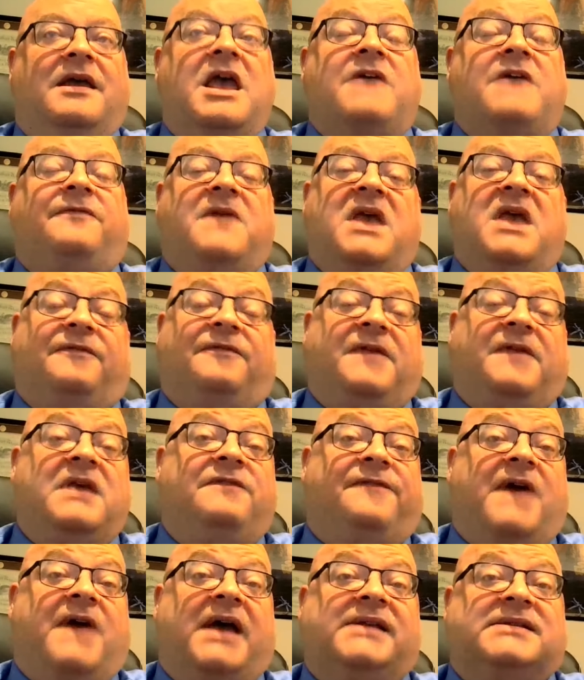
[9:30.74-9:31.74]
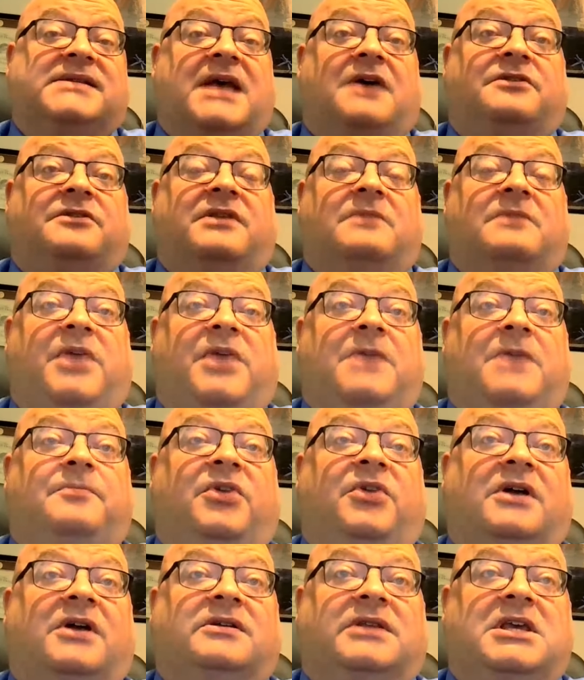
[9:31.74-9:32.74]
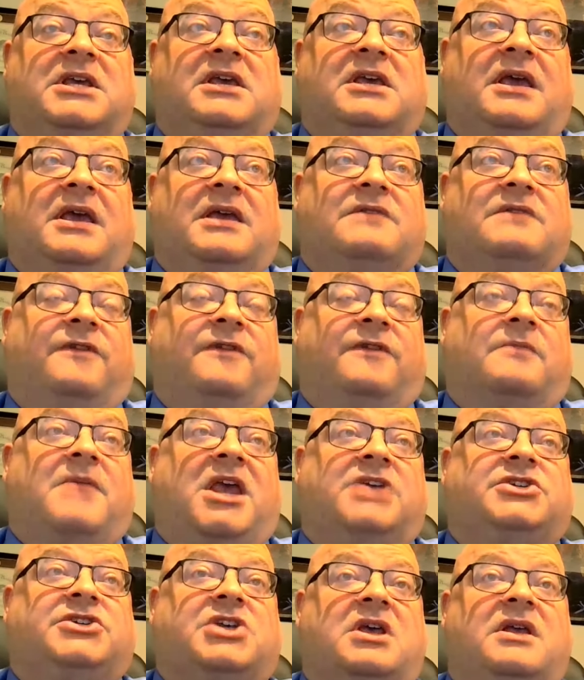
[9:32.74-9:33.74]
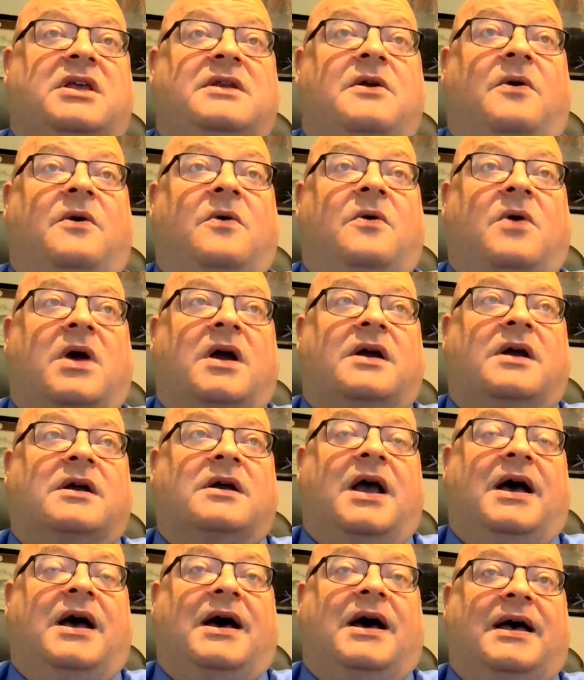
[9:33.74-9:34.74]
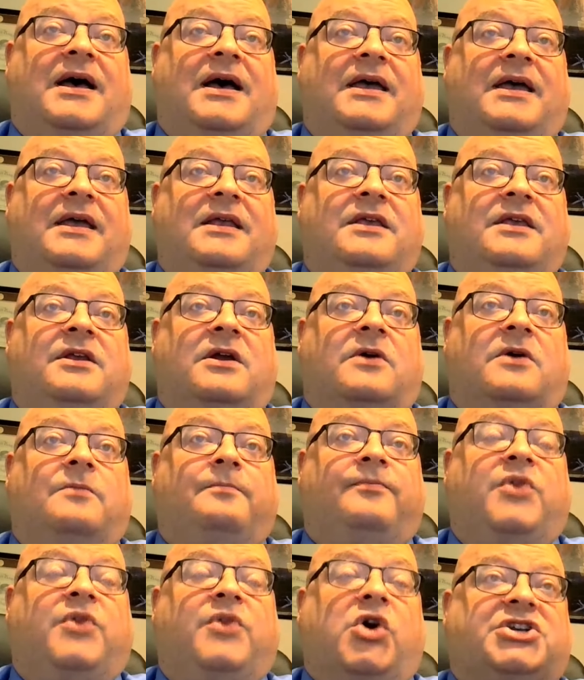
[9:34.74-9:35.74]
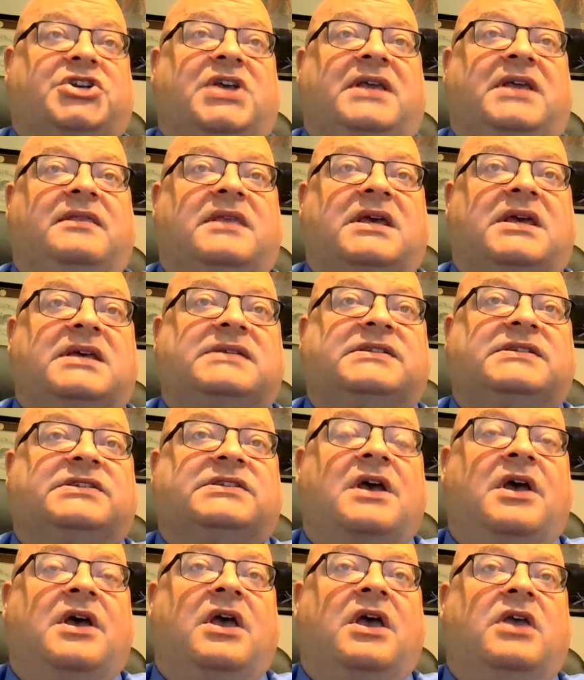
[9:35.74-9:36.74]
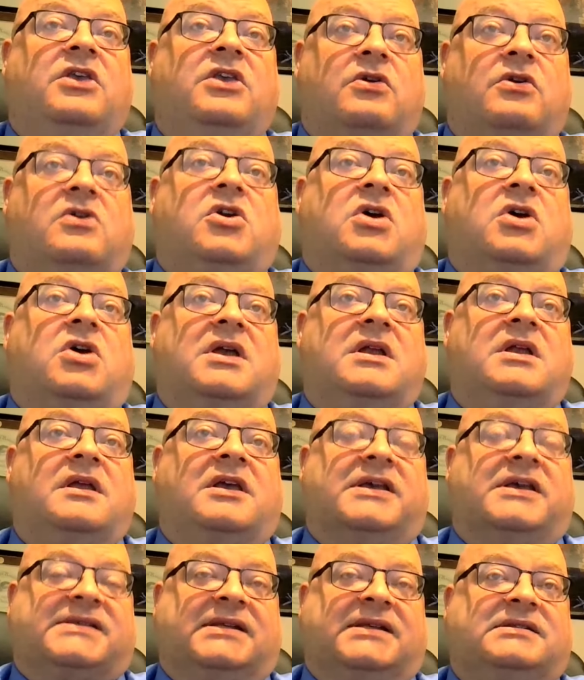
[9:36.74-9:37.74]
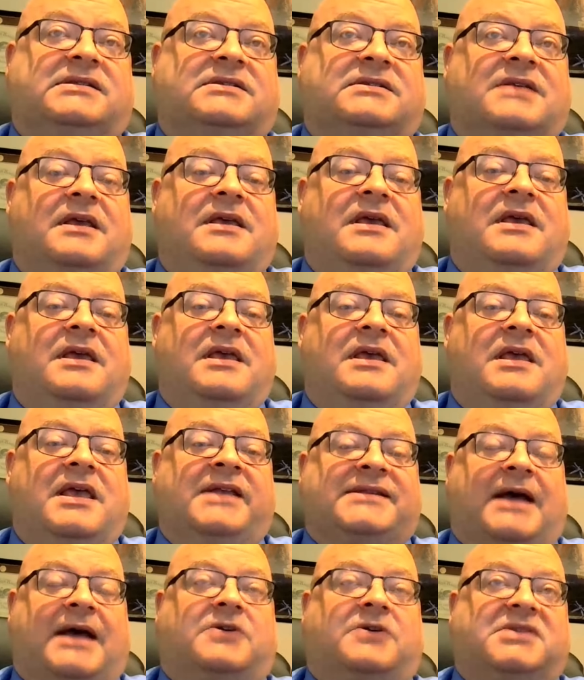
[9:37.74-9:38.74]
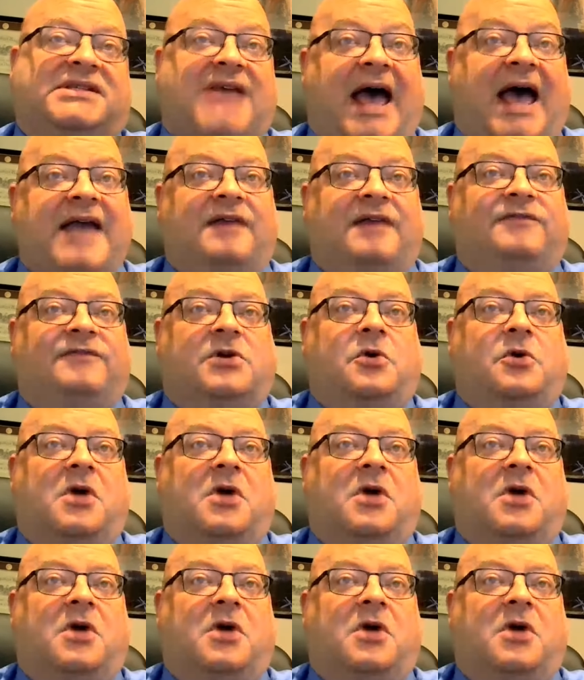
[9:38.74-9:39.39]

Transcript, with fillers: If if he finds out that people are leaking information or, uh, you know, pushing this, you could, because it's it's outside of the